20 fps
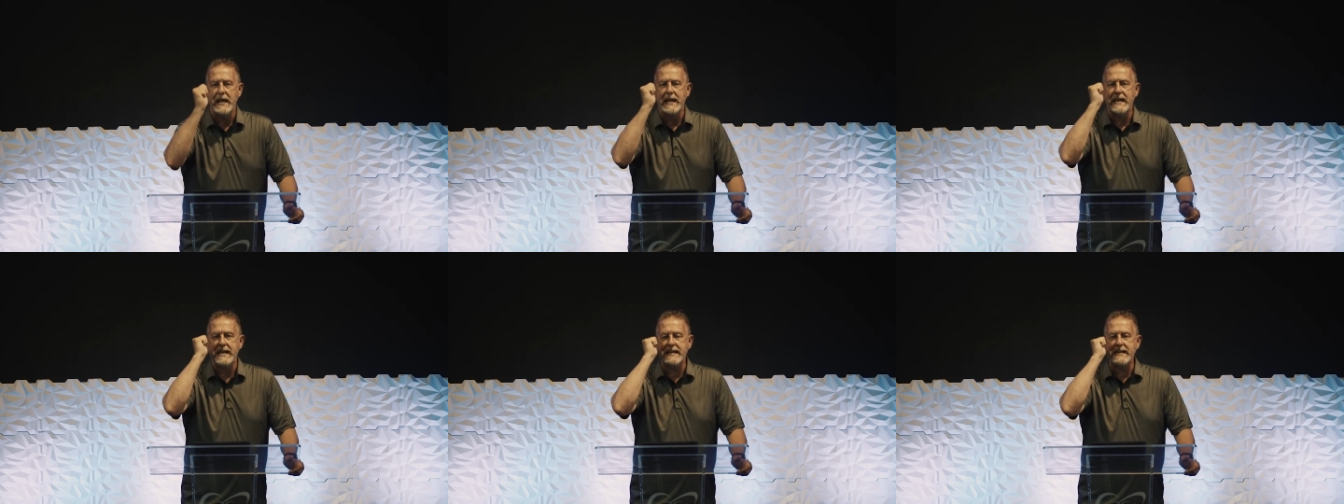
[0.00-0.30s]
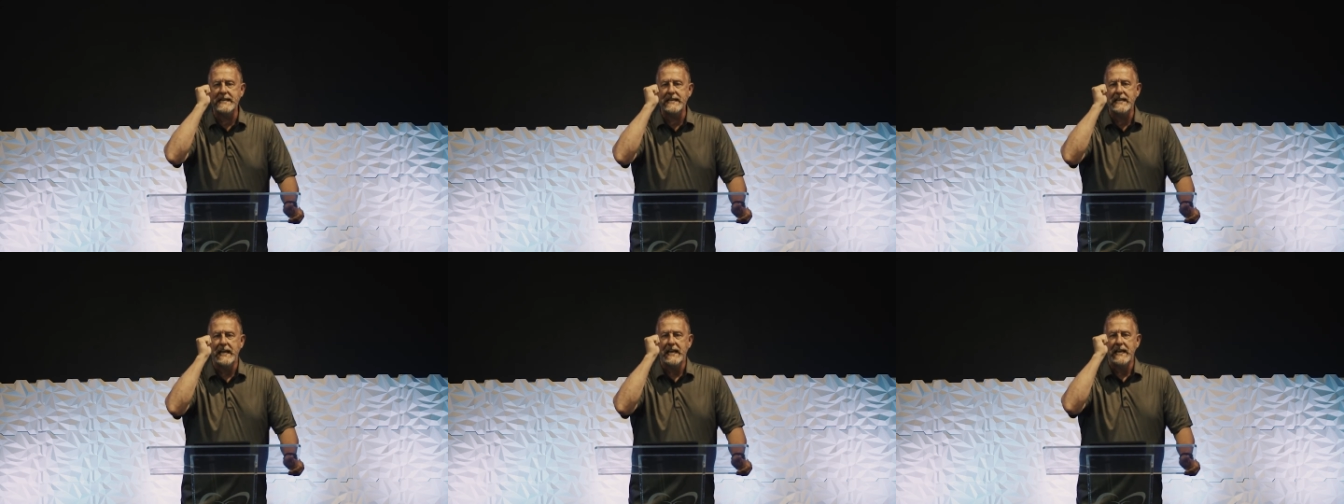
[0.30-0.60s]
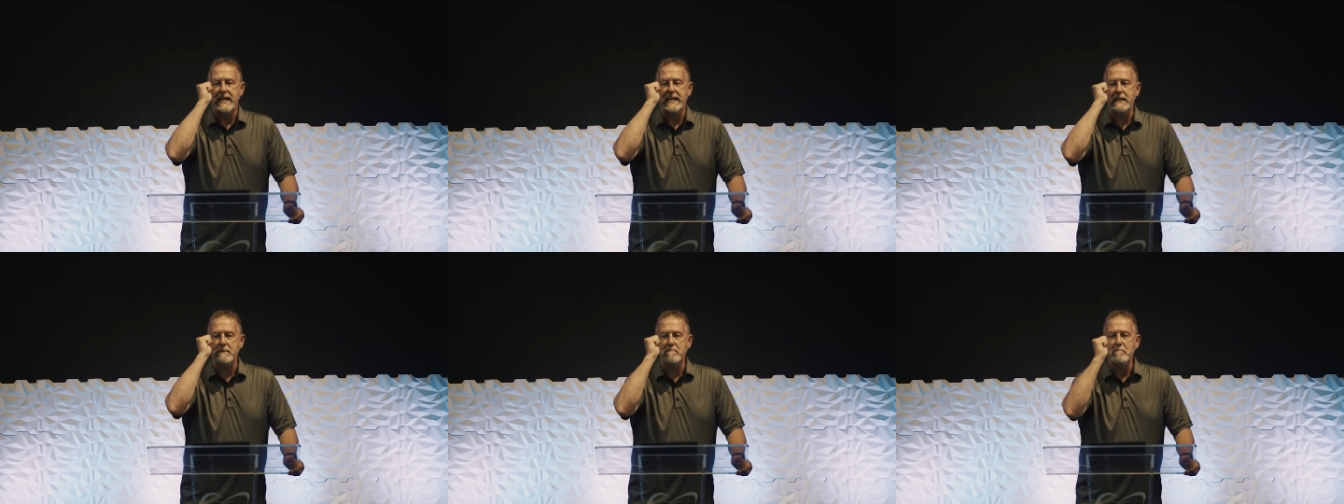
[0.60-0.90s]
he
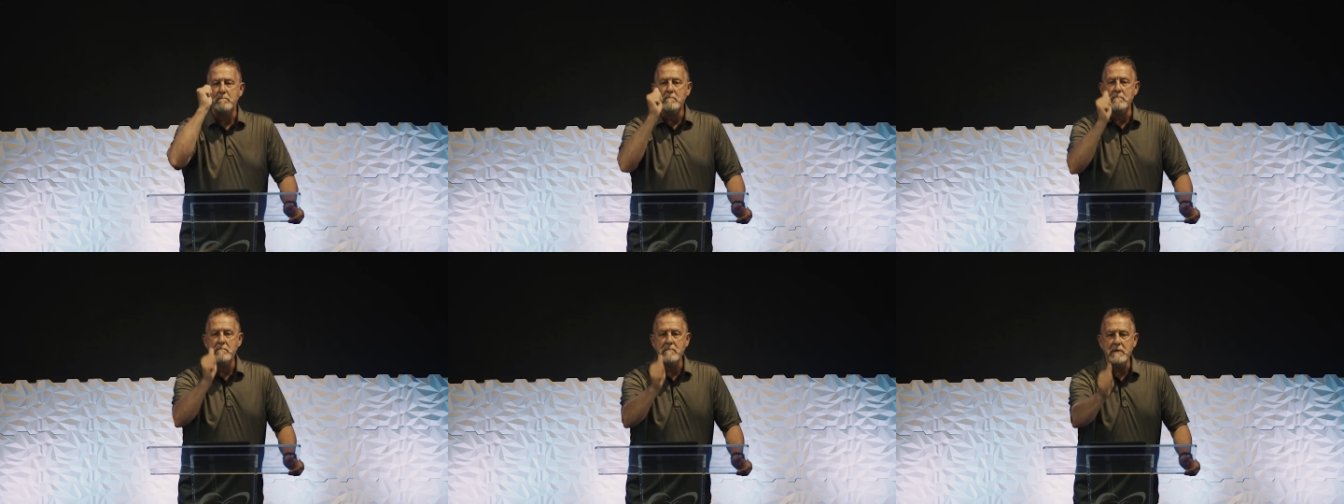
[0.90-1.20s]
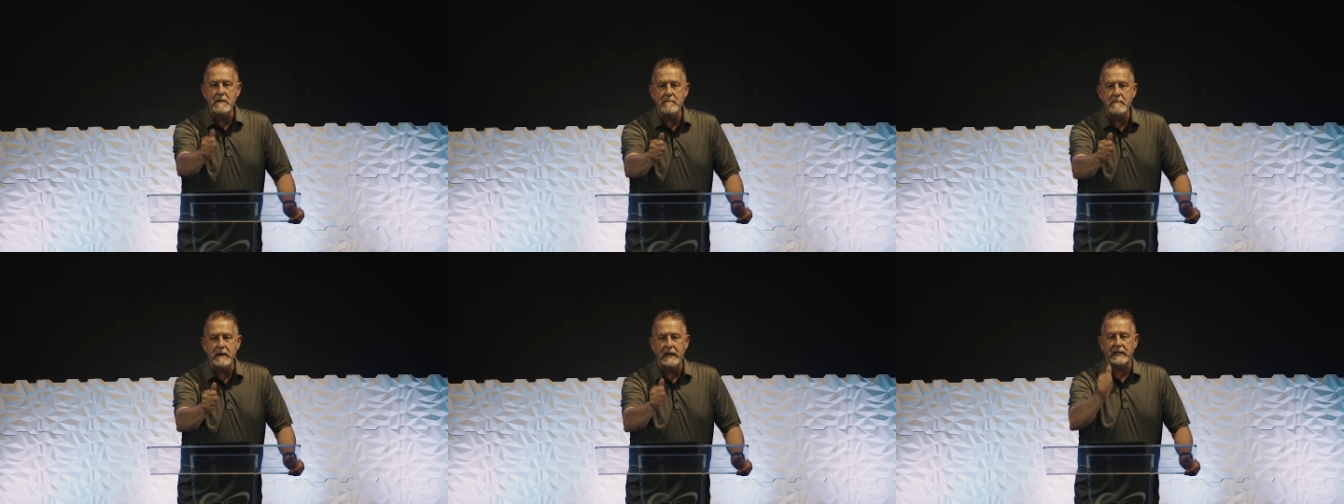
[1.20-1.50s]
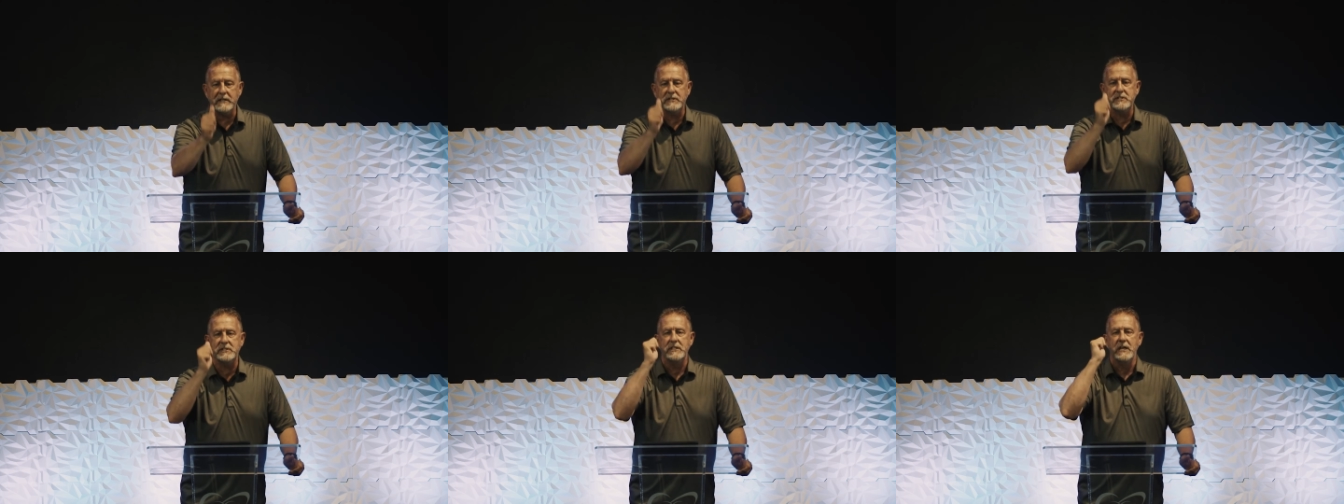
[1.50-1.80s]

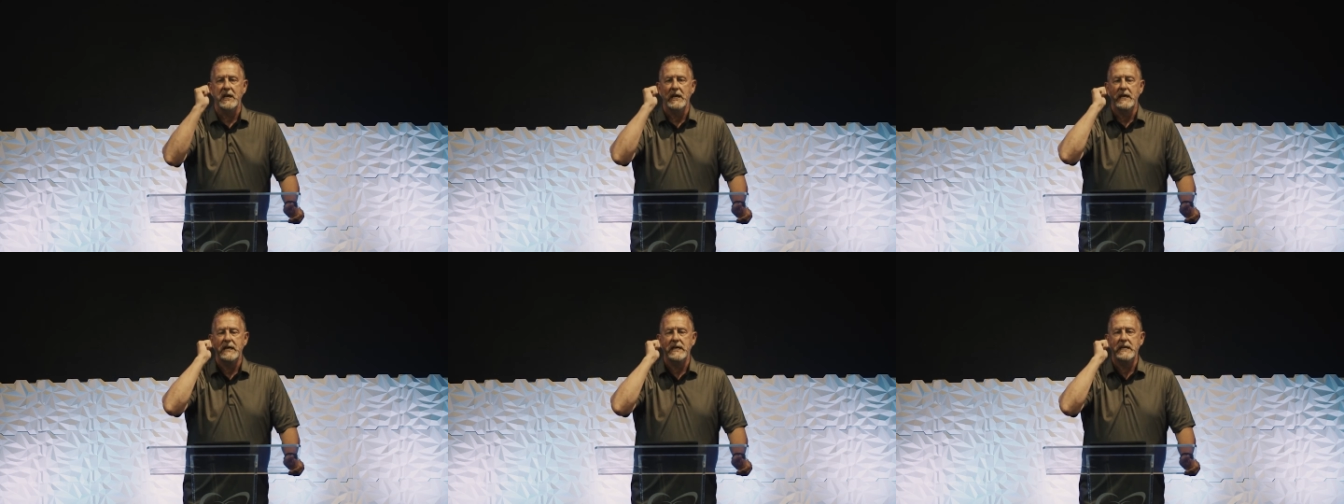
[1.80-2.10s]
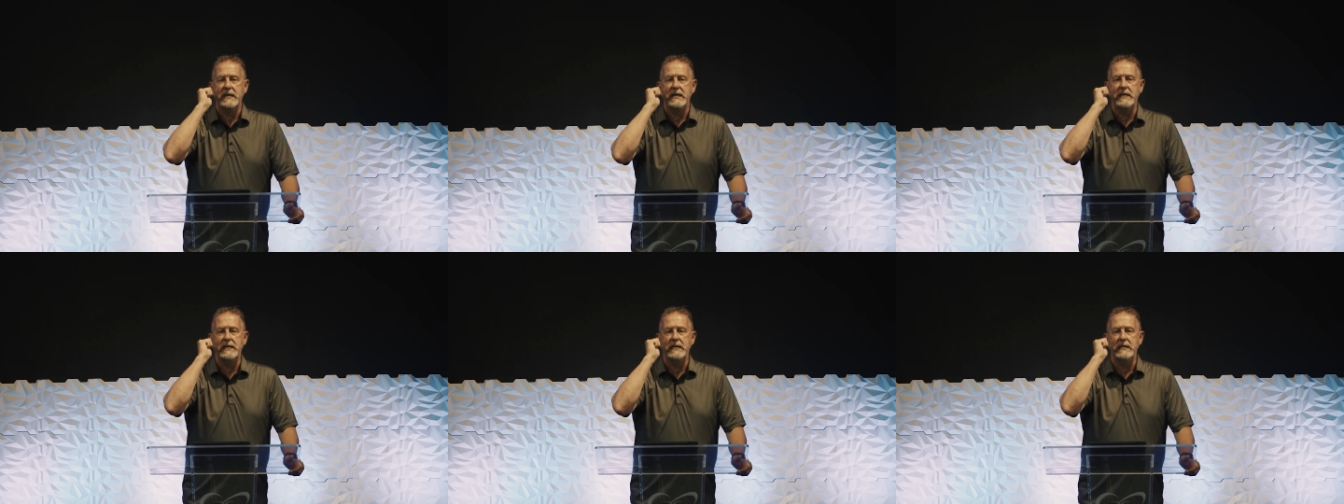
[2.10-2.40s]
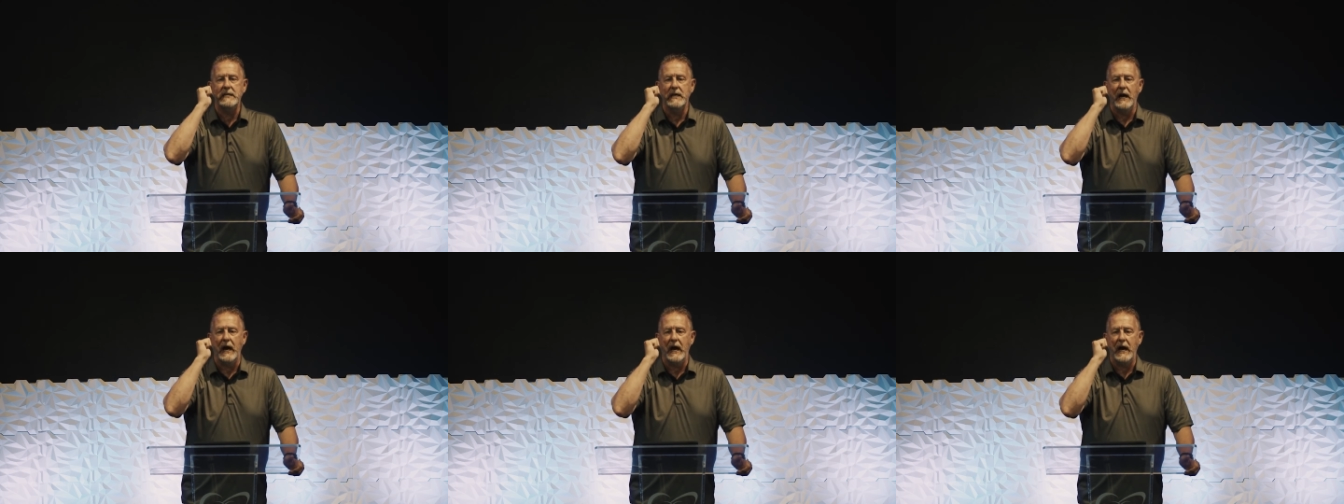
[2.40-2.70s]
mimics,
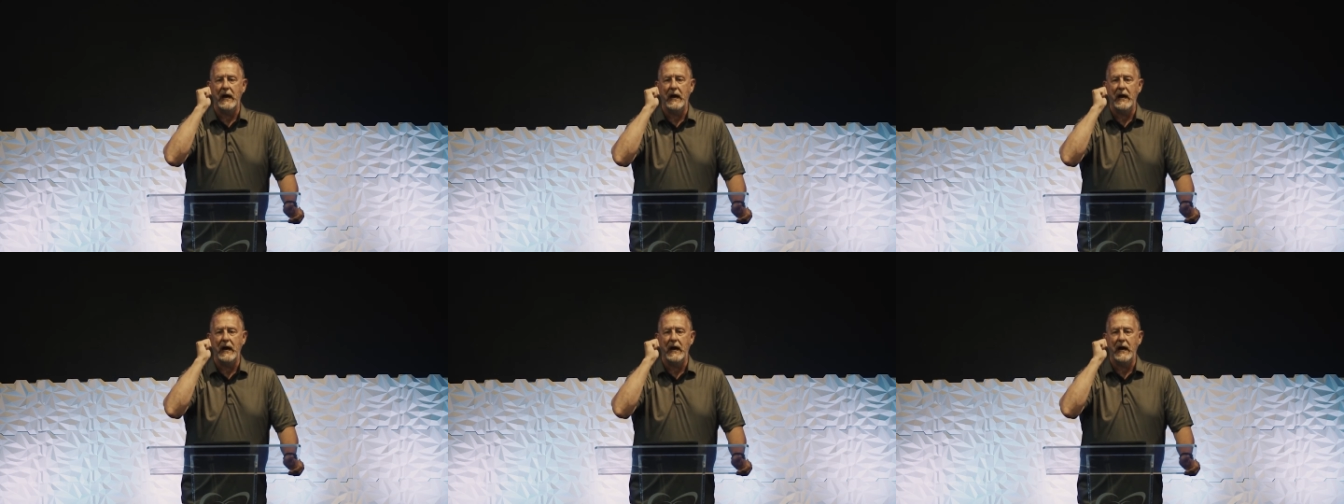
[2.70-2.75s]
he